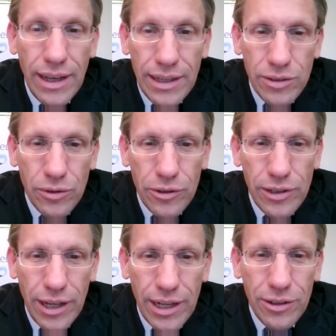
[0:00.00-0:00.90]
So there's a
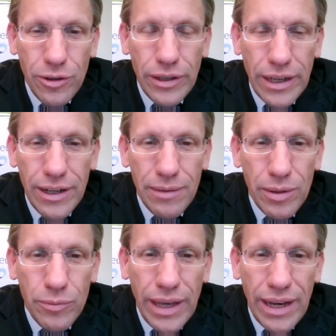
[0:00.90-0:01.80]
lot going on,
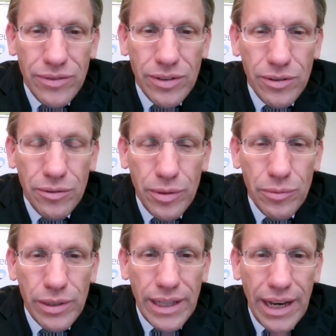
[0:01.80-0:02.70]
but we have to we
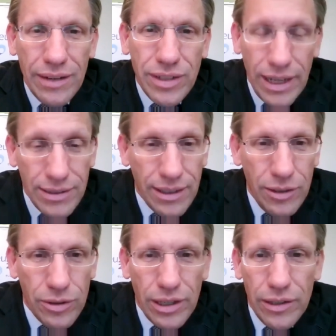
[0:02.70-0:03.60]
really have to
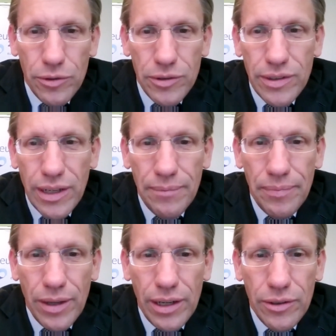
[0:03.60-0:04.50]
execute on those
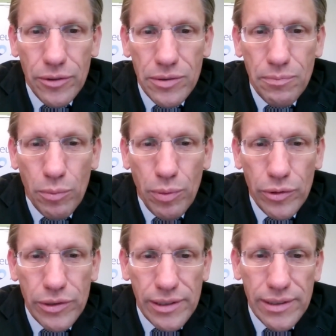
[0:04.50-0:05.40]
um, on those
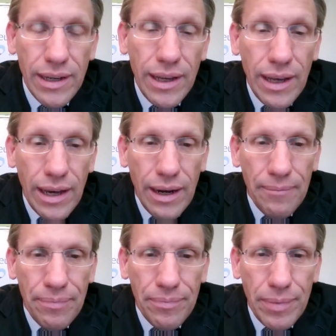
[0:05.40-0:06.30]
proposals
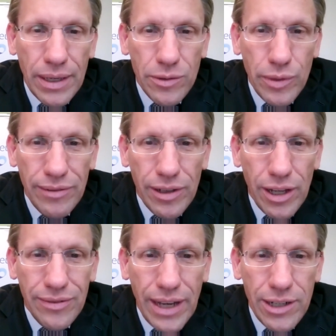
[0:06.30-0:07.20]
um, because we have a lot
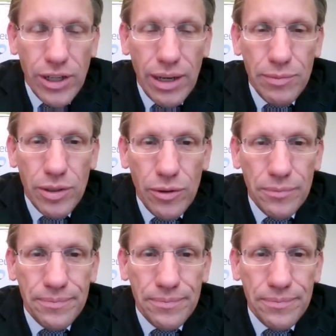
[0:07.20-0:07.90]
of catching up to do.